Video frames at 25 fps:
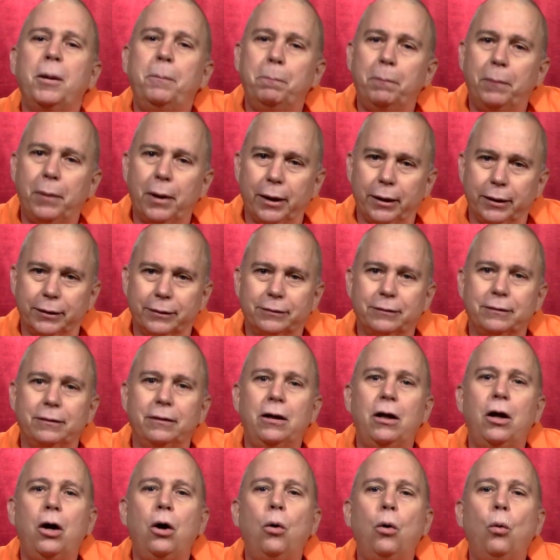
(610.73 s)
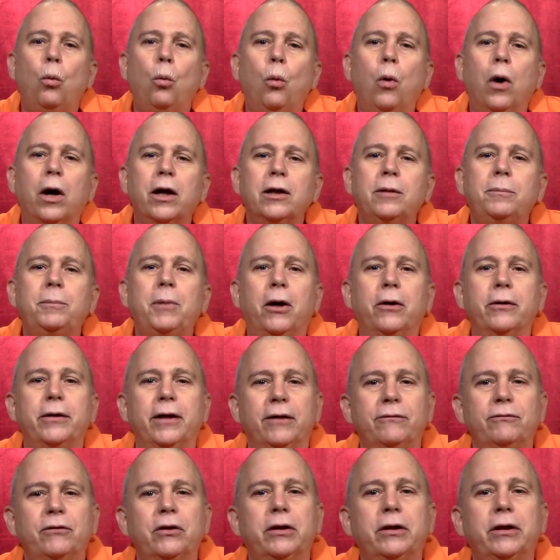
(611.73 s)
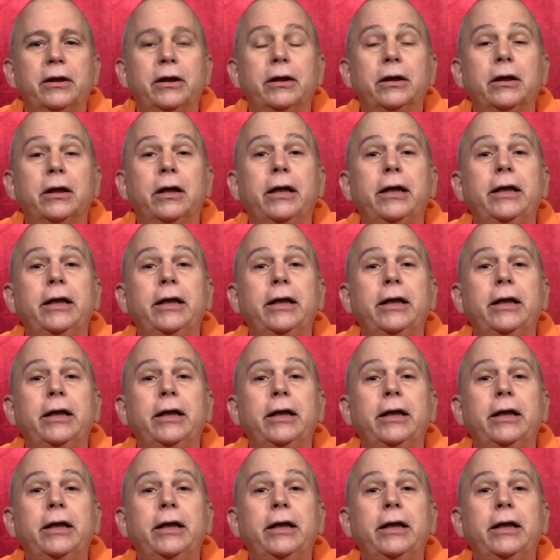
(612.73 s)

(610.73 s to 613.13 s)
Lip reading: But what about everything